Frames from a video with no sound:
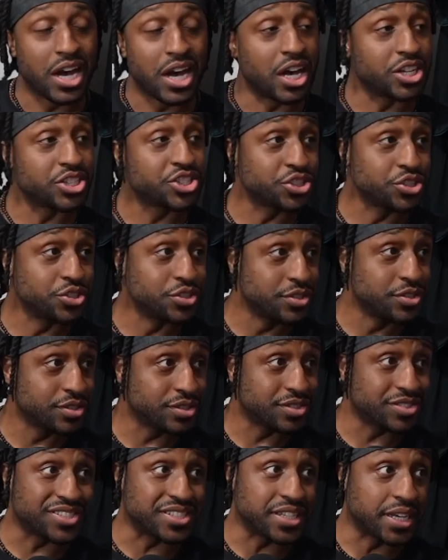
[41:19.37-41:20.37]
Usher's
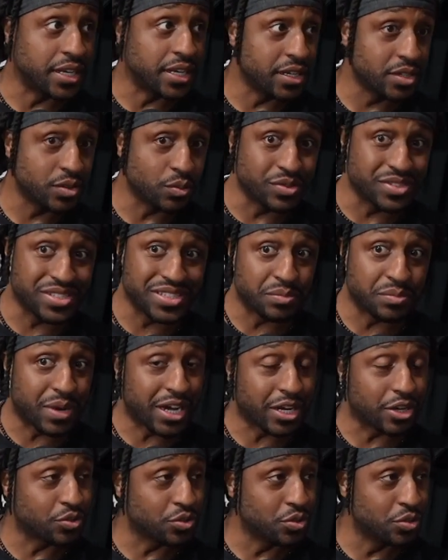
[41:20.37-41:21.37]
son was in my
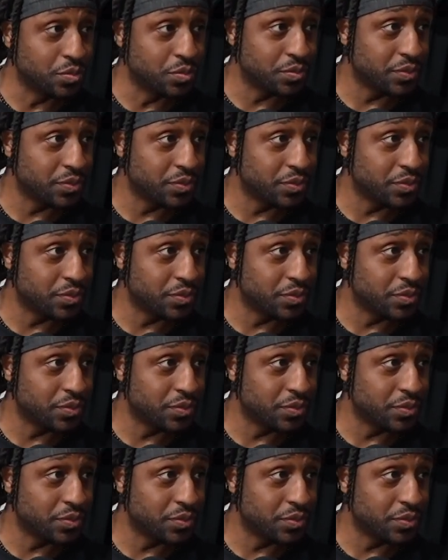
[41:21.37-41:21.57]
group.